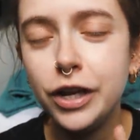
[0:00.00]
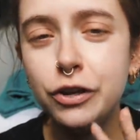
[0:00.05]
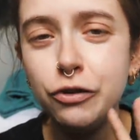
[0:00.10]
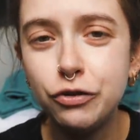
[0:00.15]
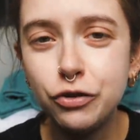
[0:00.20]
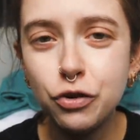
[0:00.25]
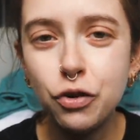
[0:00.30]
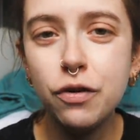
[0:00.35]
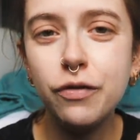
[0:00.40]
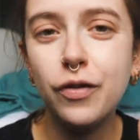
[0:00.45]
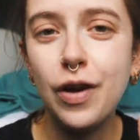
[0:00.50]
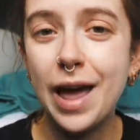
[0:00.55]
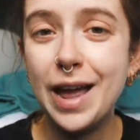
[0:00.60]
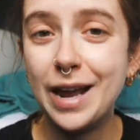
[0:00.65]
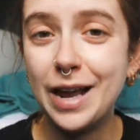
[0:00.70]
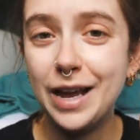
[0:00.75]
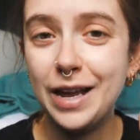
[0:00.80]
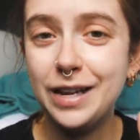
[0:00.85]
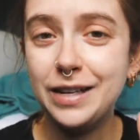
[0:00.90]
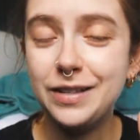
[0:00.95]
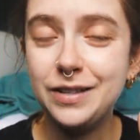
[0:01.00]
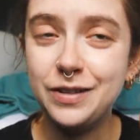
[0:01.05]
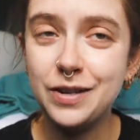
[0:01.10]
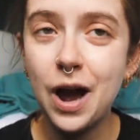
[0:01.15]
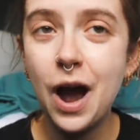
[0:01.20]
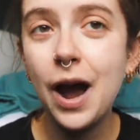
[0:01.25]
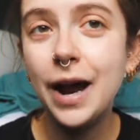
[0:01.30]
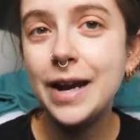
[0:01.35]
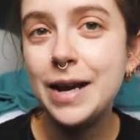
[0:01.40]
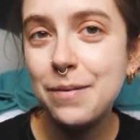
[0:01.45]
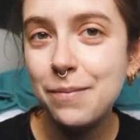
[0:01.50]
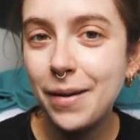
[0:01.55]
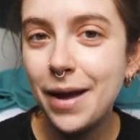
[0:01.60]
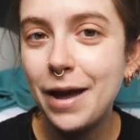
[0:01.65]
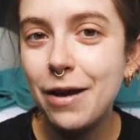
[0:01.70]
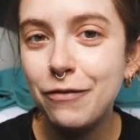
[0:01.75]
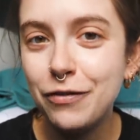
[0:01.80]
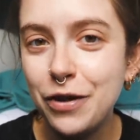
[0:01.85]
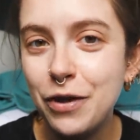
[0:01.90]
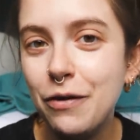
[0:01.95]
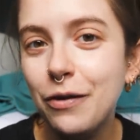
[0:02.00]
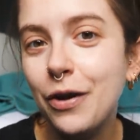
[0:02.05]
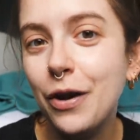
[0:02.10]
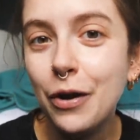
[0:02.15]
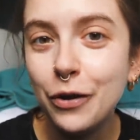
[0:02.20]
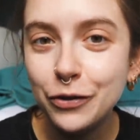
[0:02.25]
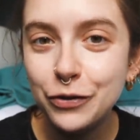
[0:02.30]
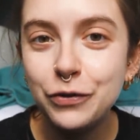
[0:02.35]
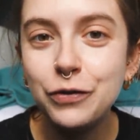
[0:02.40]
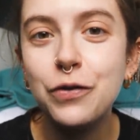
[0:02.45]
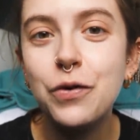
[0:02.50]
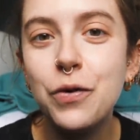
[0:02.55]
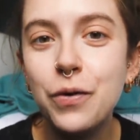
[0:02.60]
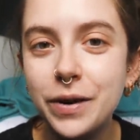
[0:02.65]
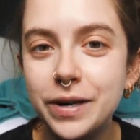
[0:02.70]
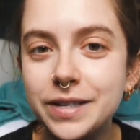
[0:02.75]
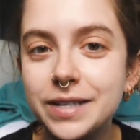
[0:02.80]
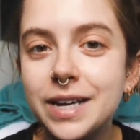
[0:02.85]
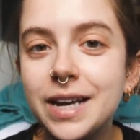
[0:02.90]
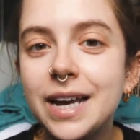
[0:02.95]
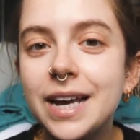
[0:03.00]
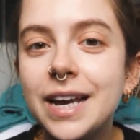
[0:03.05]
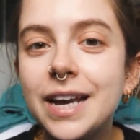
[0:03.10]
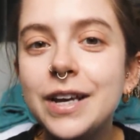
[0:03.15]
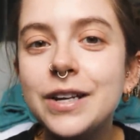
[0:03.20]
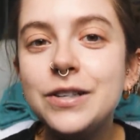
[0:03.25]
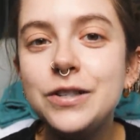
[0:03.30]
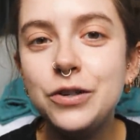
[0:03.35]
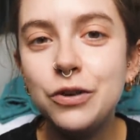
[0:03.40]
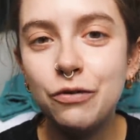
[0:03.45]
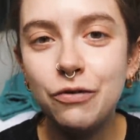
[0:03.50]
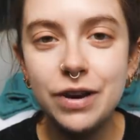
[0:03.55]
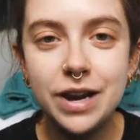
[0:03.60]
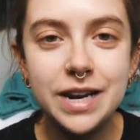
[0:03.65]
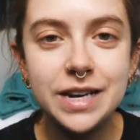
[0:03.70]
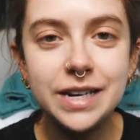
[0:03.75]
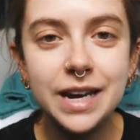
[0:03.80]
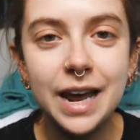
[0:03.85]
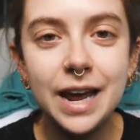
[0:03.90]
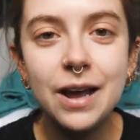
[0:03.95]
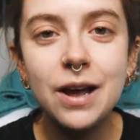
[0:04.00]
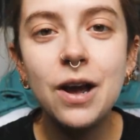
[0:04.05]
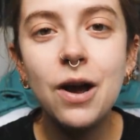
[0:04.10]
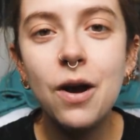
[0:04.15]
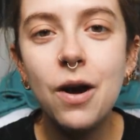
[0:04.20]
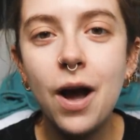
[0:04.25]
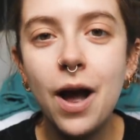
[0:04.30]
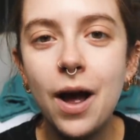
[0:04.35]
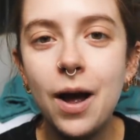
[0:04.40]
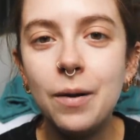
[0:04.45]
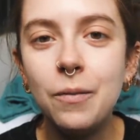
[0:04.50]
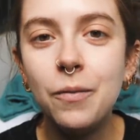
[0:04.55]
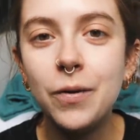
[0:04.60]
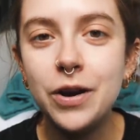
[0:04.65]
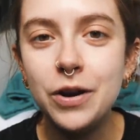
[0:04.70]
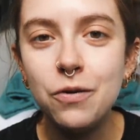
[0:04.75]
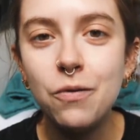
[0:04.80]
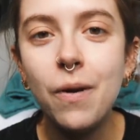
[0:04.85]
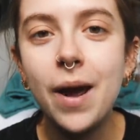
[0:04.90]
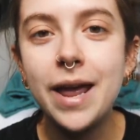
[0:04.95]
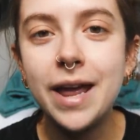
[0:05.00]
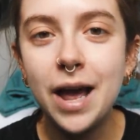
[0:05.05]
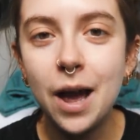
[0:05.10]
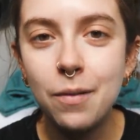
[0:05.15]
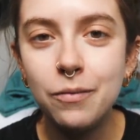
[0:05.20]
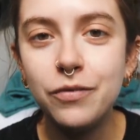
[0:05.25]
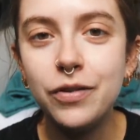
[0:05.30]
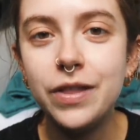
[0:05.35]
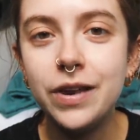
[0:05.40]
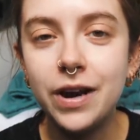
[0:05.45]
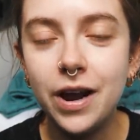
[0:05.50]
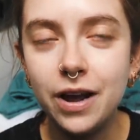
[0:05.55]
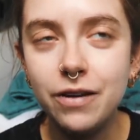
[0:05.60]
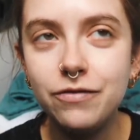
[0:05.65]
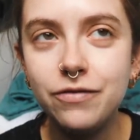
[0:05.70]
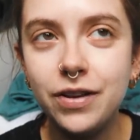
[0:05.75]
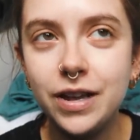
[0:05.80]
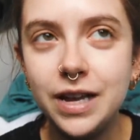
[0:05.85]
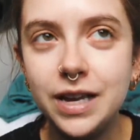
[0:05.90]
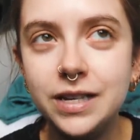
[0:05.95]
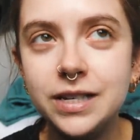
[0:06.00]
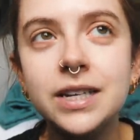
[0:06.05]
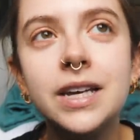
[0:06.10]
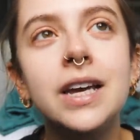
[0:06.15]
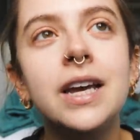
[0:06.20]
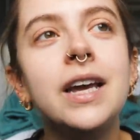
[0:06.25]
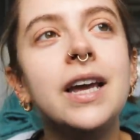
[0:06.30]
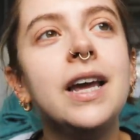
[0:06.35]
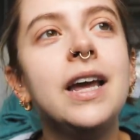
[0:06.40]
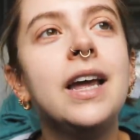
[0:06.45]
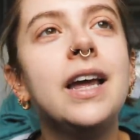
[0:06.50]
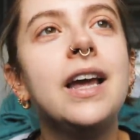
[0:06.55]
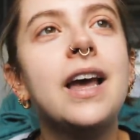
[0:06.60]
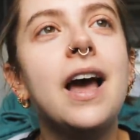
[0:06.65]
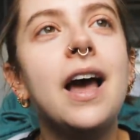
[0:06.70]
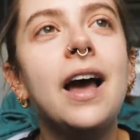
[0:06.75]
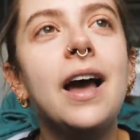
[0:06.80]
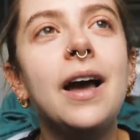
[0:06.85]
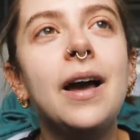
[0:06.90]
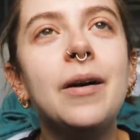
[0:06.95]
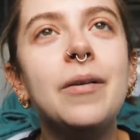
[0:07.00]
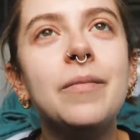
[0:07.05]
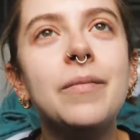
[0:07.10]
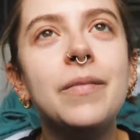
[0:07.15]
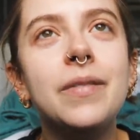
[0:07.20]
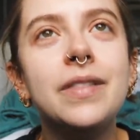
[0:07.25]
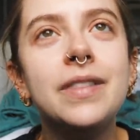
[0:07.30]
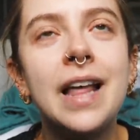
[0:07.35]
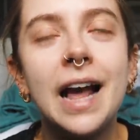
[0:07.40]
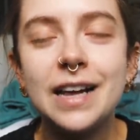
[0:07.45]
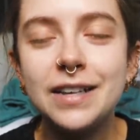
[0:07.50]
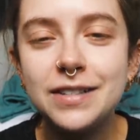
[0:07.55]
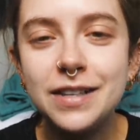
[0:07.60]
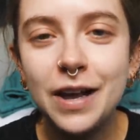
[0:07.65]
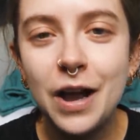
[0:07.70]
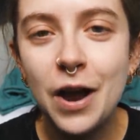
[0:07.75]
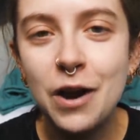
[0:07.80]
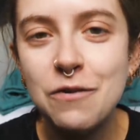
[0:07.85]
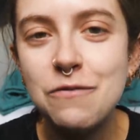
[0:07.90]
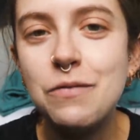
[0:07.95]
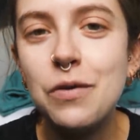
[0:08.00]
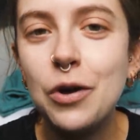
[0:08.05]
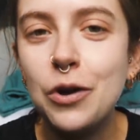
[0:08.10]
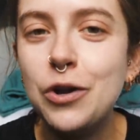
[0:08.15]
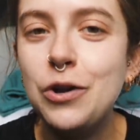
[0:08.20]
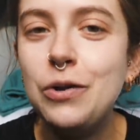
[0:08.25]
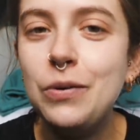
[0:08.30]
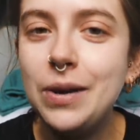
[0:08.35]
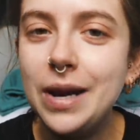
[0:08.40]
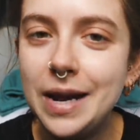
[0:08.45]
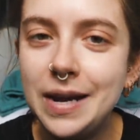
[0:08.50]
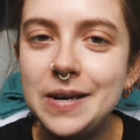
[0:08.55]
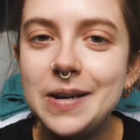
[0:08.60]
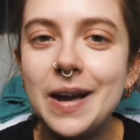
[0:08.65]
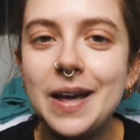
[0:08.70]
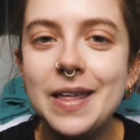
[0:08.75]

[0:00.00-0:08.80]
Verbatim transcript: you sort of like tiny bit of you looks forward to reading um, when you wake up for the night feed um, that's the kind of book you need